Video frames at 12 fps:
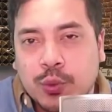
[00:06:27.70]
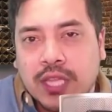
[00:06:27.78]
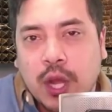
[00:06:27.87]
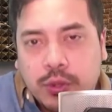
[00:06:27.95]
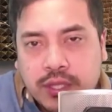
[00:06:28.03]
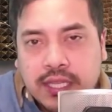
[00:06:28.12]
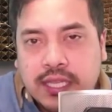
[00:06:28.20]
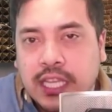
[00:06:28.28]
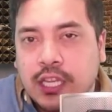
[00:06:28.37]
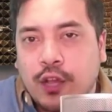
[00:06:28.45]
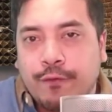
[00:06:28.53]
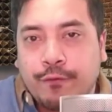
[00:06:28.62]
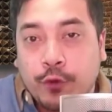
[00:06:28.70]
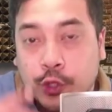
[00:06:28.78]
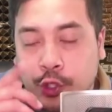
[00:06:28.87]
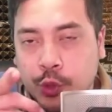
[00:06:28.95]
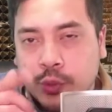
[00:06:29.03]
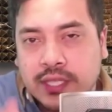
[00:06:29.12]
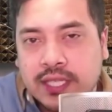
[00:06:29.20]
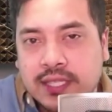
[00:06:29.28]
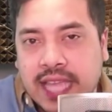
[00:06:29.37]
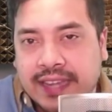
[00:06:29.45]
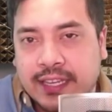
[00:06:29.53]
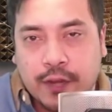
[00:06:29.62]
without the need for you to
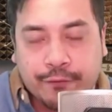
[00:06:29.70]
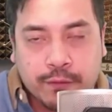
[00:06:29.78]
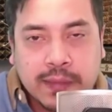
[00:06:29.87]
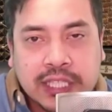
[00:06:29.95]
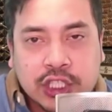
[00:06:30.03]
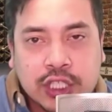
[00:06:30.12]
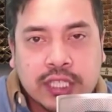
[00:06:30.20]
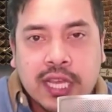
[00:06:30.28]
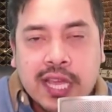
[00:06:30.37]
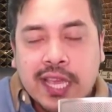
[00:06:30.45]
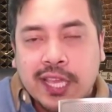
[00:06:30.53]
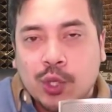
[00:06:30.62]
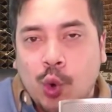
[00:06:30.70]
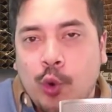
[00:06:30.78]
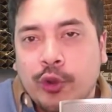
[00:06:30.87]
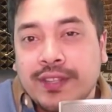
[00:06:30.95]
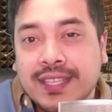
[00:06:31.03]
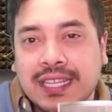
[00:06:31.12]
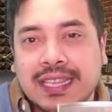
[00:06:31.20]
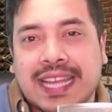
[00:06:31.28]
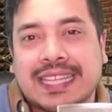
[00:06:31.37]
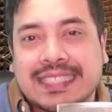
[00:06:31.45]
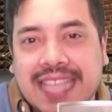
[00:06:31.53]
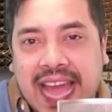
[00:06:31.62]
send it information in order to
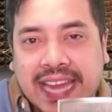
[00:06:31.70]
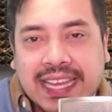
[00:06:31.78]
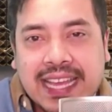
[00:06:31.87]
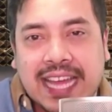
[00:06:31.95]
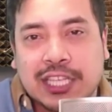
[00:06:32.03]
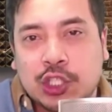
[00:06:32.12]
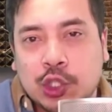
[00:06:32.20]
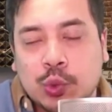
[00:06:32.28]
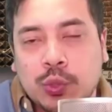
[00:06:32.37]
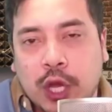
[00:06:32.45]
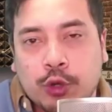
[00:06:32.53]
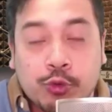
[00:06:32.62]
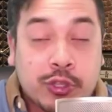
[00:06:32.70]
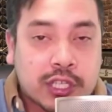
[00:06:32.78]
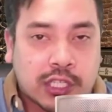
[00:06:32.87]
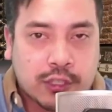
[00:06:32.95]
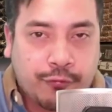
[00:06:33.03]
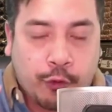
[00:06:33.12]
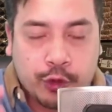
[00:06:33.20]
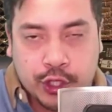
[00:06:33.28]
collect data and shoot out results for